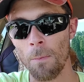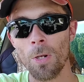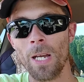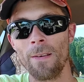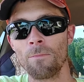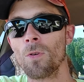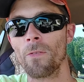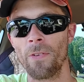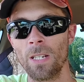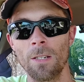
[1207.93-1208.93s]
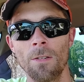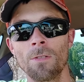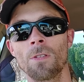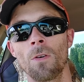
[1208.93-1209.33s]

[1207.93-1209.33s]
gonna have more videos